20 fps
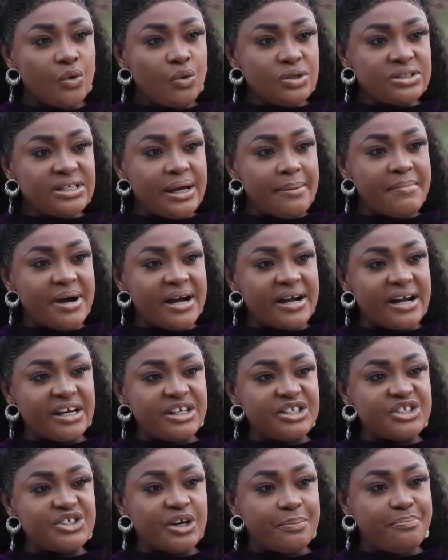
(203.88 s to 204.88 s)

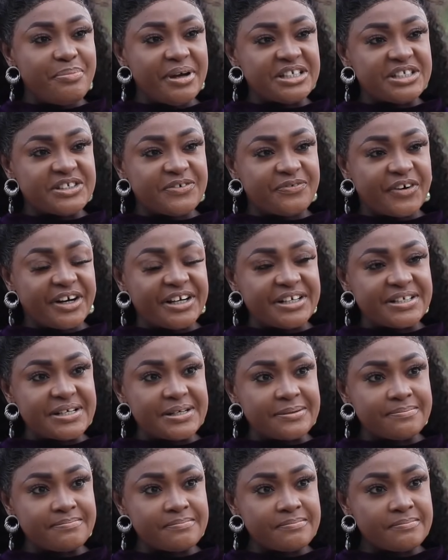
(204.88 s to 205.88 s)
Uzamaka is your best
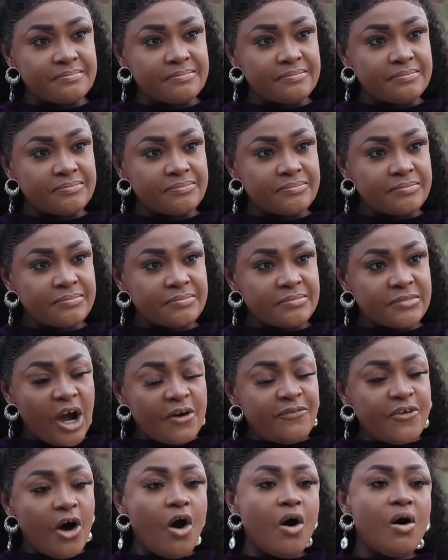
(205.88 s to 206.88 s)
friend.
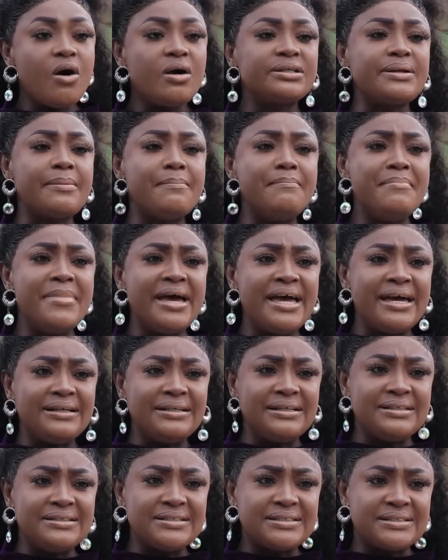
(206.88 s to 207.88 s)
Of all the
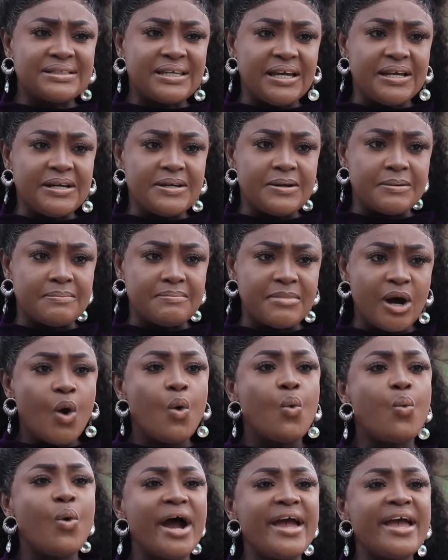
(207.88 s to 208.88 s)
men in this kingdom,
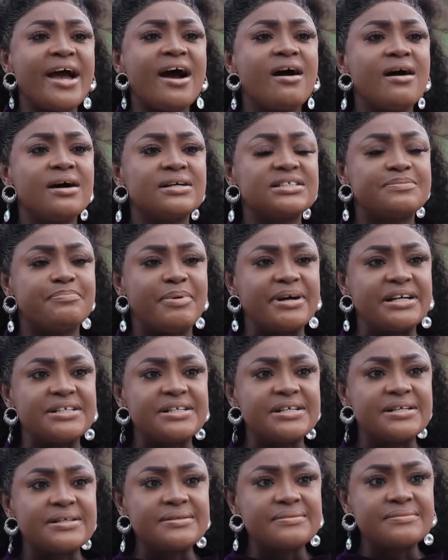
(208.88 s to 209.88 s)
why her
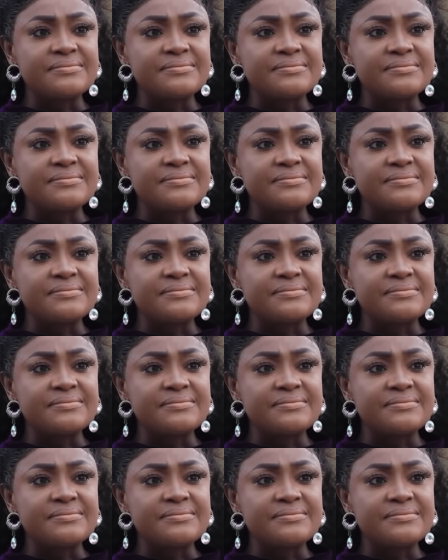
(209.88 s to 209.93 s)
husband?